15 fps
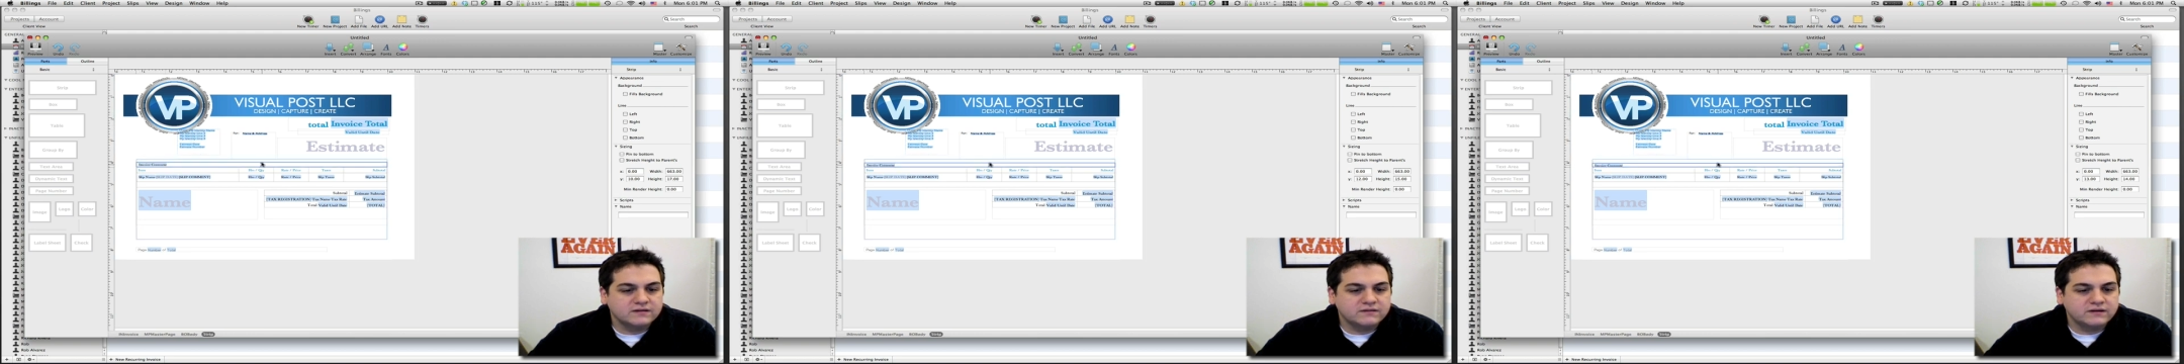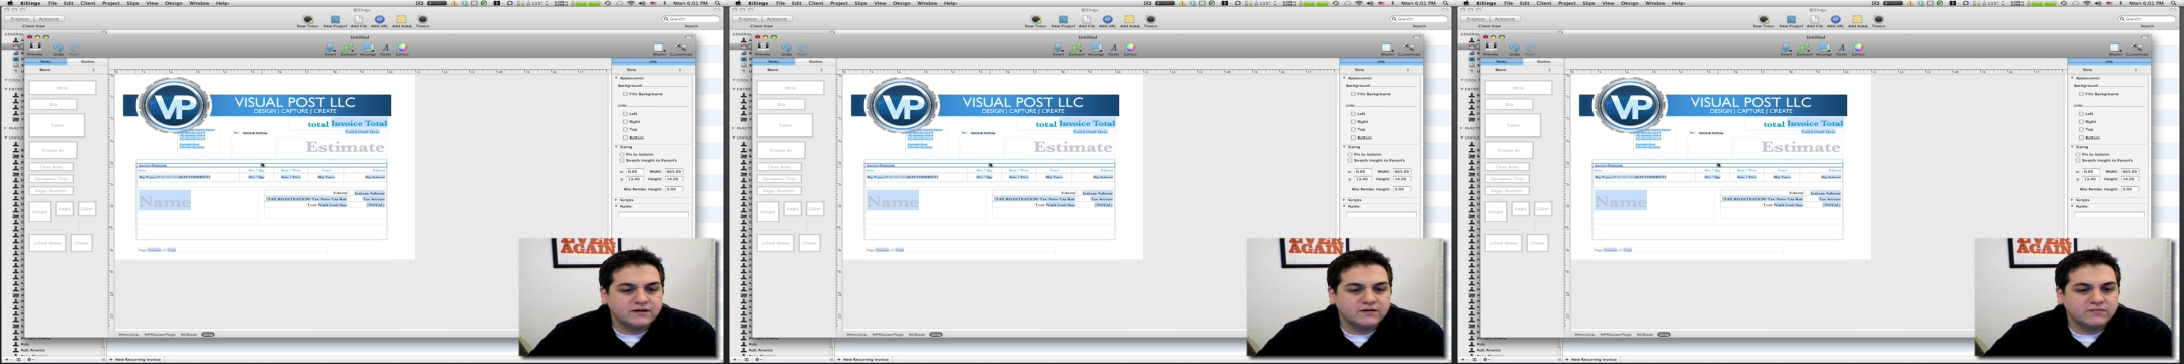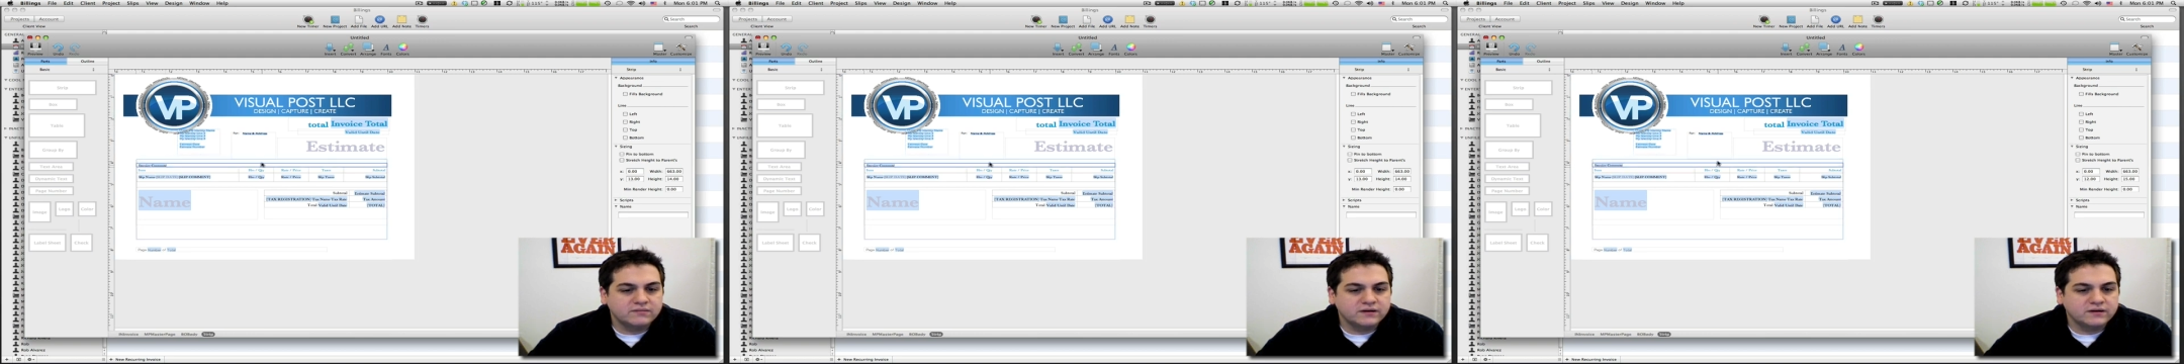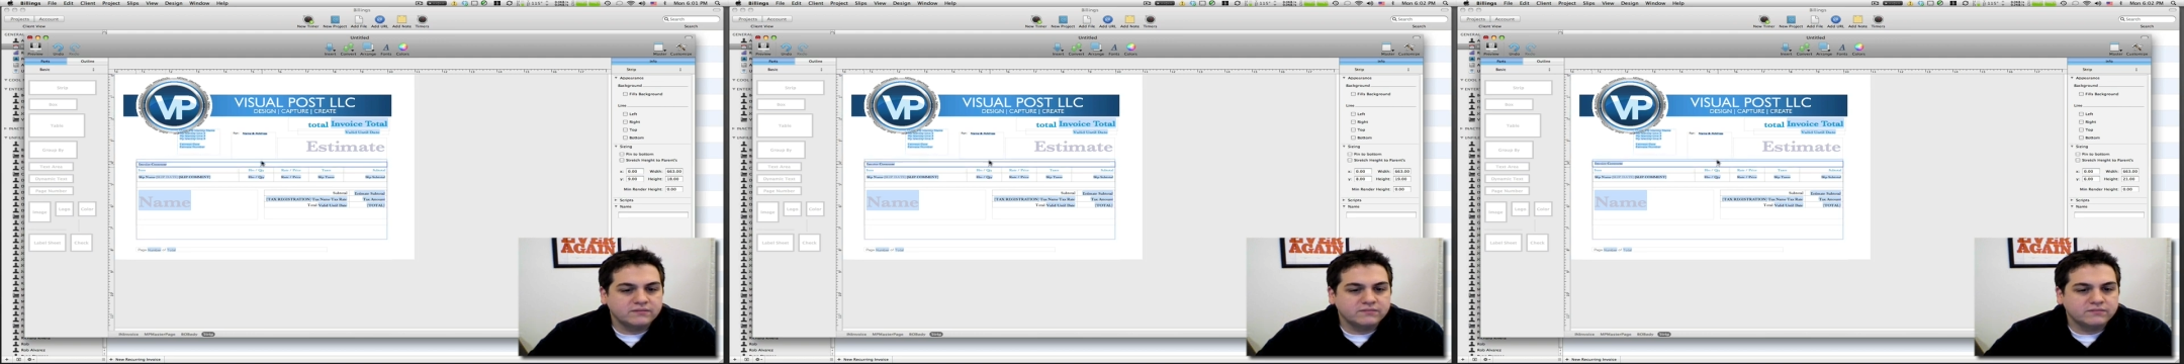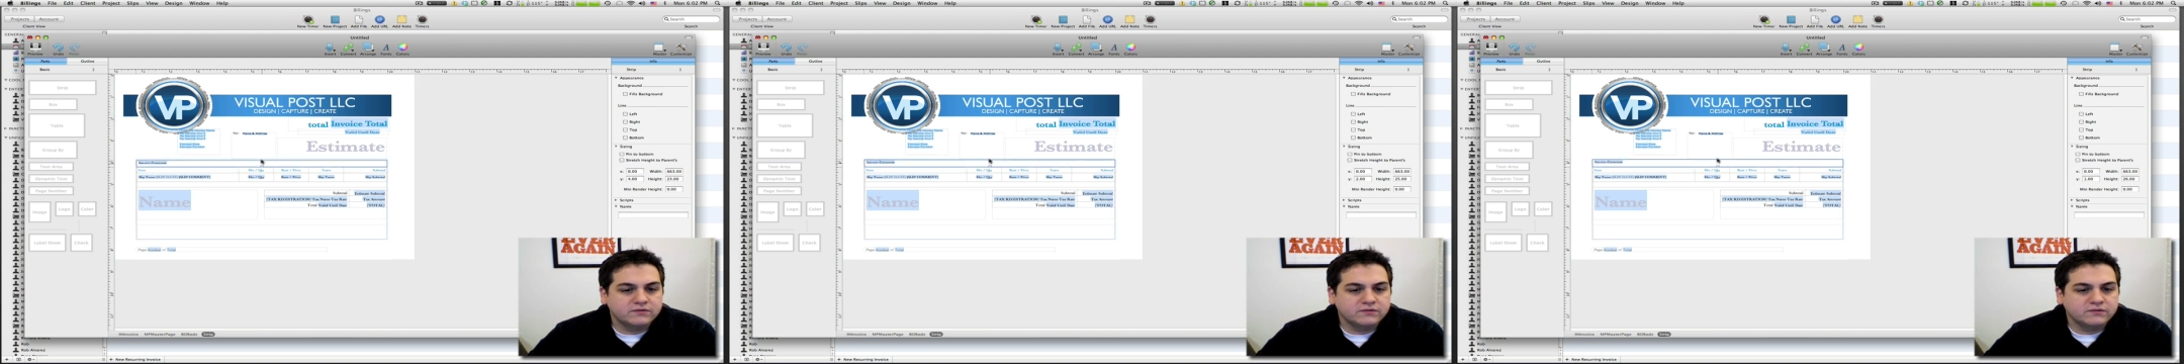little bit
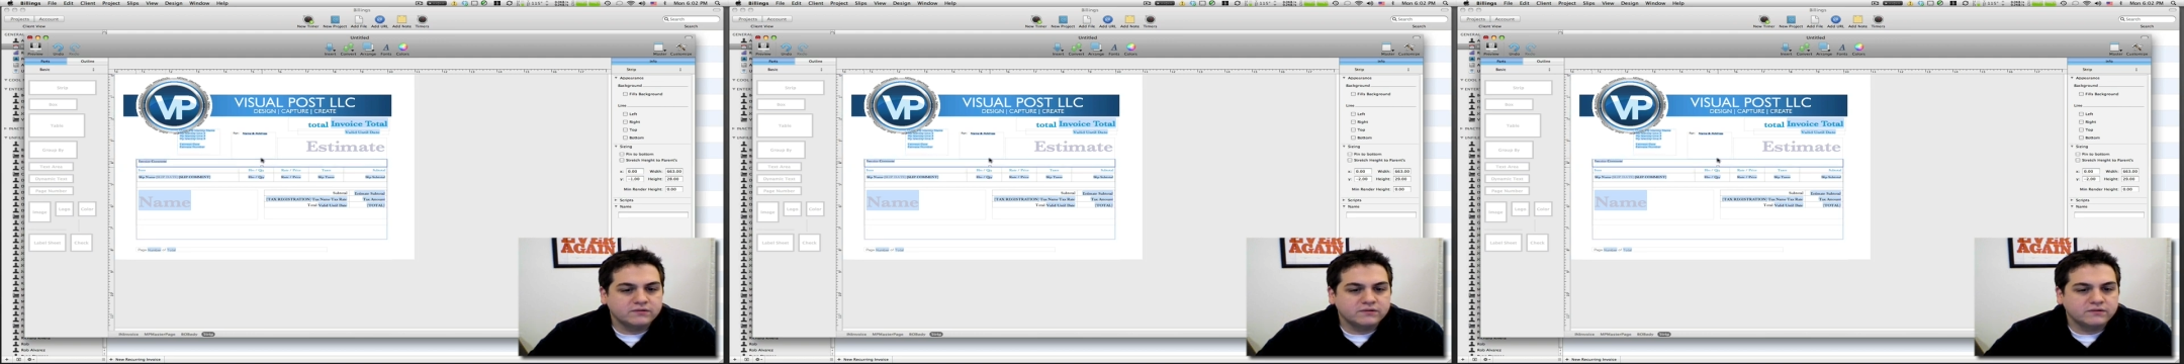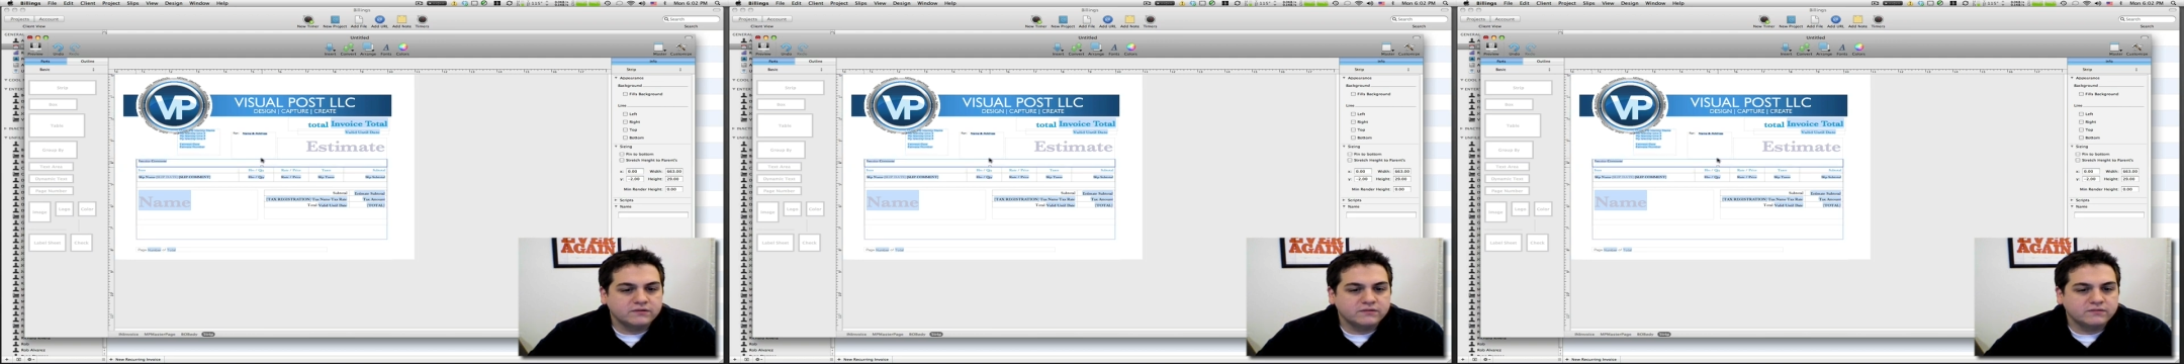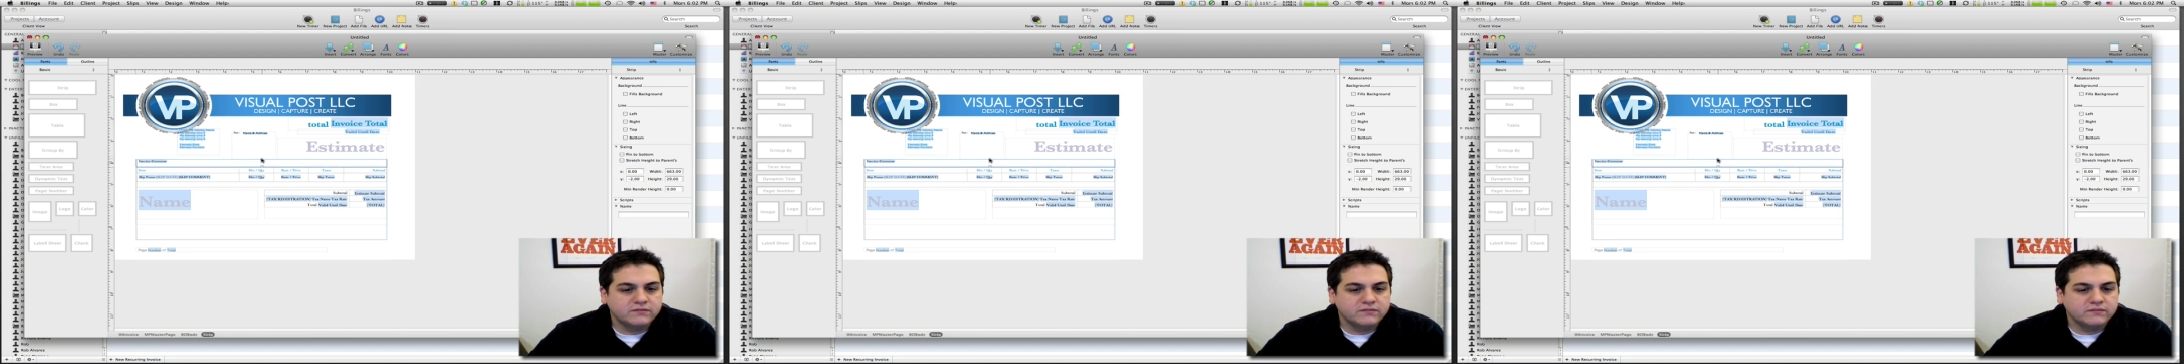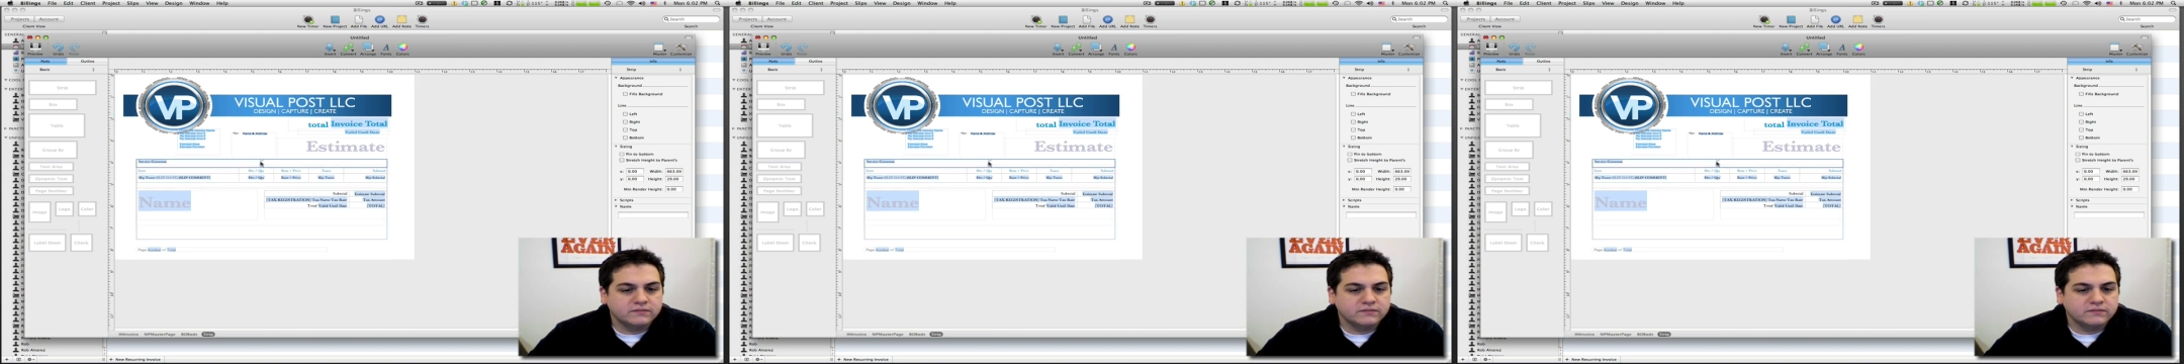more. Oh.